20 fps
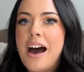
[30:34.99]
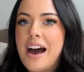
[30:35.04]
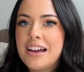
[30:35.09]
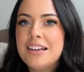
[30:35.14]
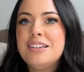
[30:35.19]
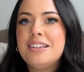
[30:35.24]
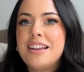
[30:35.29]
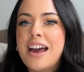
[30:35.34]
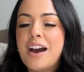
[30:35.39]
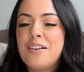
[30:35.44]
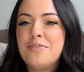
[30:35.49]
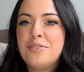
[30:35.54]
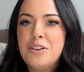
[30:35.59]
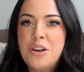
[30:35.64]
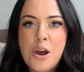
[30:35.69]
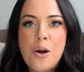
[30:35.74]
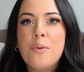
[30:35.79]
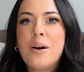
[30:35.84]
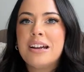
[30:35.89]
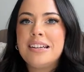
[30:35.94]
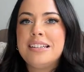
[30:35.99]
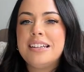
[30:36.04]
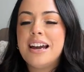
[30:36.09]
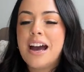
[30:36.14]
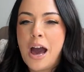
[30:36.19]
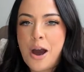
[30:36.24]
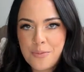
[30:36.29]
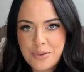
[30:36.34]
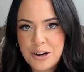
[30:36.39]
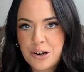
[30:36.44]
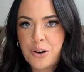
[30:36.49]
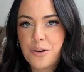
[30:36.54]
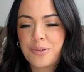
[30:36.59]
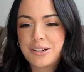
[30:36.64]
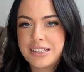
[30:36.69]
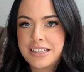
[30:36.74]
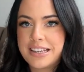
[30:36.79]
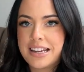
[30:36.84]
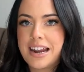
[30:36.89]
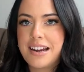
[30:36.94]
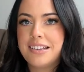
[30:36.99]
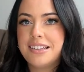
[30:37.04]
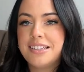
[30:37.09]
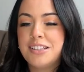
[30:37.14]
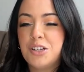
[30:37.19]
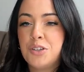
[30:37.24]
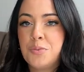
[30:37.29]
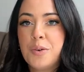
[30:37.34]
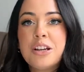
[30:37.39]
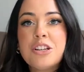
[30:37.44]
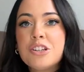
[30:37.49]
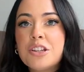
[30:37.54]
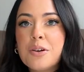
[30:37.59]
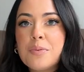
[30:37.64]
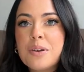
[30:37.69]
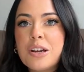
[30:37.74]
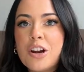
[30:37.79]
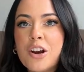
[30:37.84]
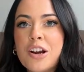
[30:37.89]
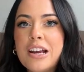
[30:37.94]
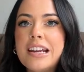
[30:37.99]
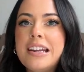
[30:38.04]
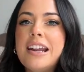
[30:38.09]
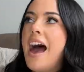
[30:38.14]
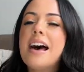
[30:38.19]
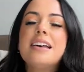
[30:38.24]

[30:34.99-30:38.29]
I have no idea how we are going to get out of the situation that we are in.